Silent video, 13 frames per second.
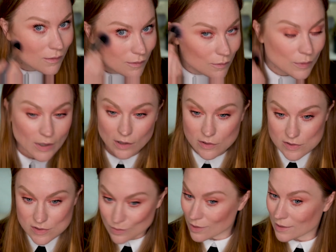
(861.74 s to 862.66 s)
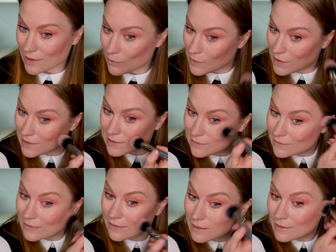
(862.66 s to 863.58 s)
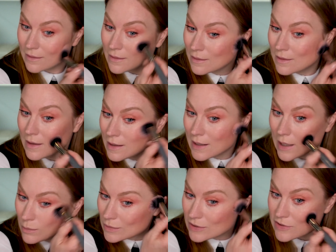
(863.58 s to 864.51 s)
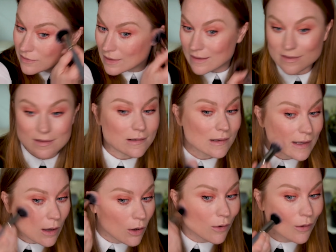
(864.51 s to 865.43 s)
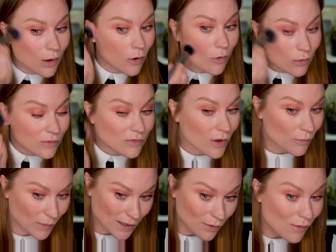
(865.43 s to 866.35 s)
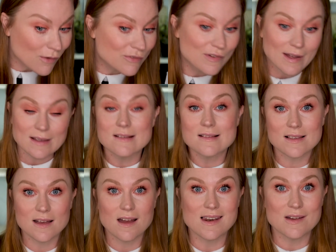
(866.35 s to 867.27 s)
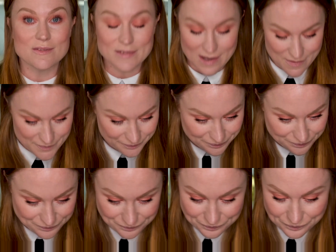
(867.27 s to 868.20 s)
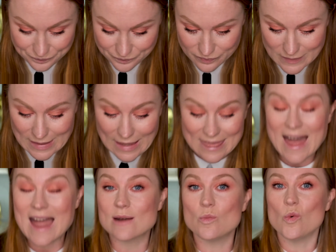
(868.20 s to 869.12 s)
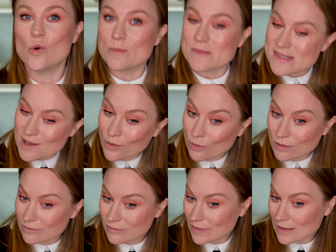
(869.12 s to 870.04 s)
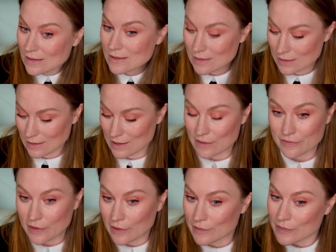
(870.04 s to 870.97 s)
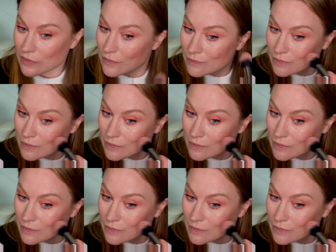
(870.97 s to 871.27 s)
When I used to work at MAC, it was like, how much of this can I get all over my whole face? I loved it. That and Warm Soul, love those.